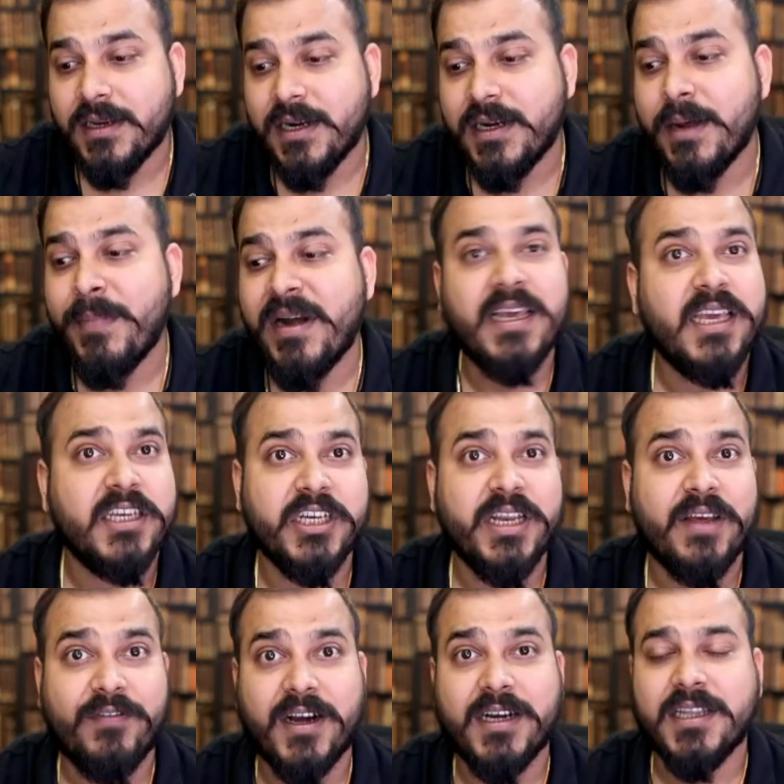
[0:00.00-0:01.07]
Did the medication
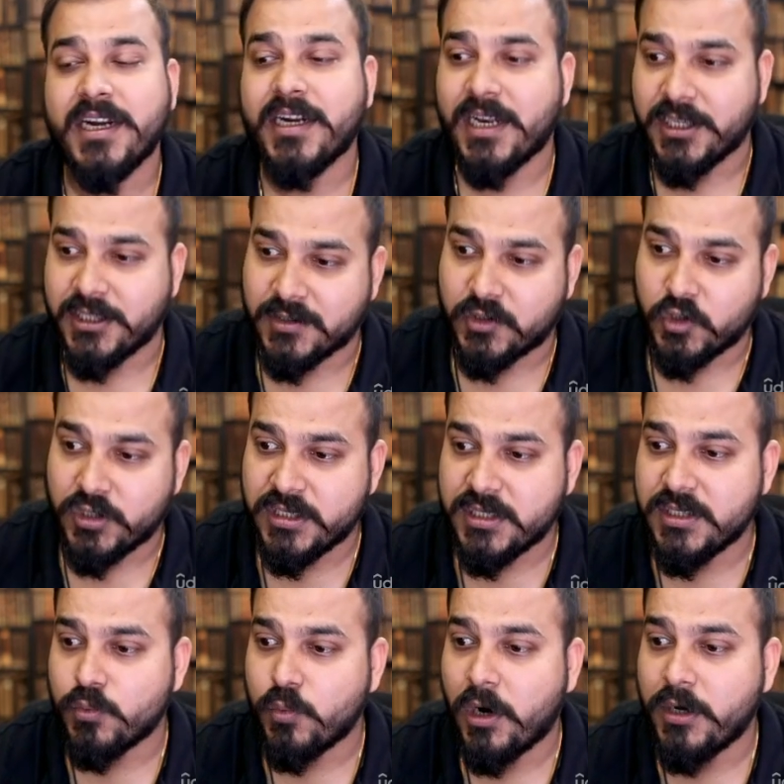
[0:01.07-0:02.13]
affect the intelligence? So this
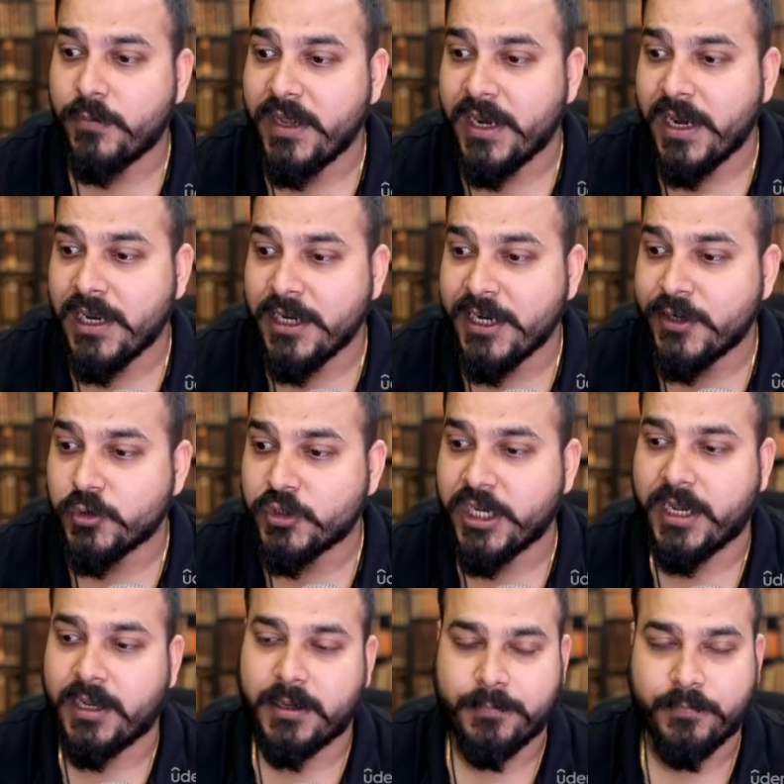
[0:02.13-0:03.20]
is what we really need to
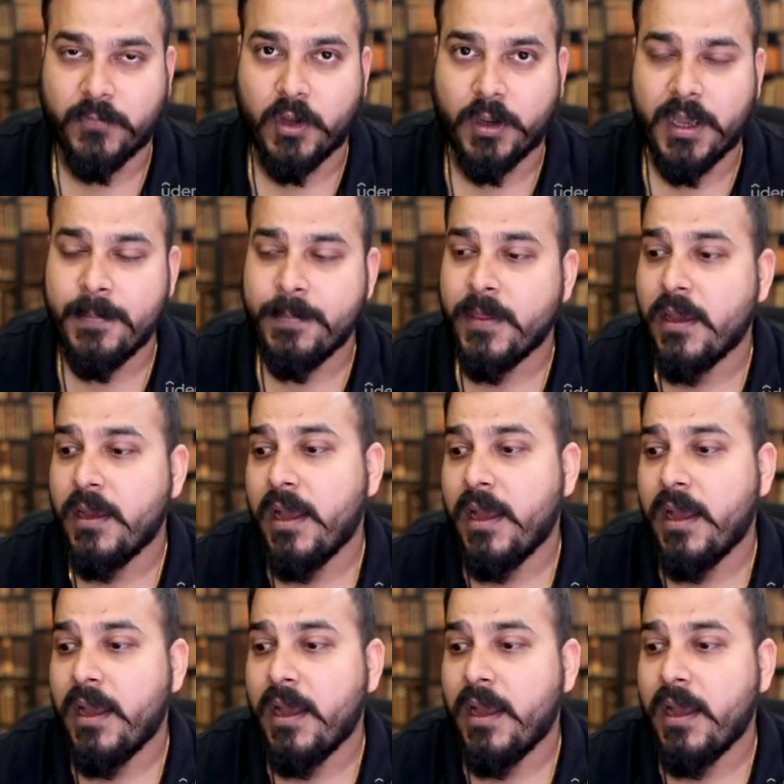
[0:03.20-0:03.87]
check. Okay.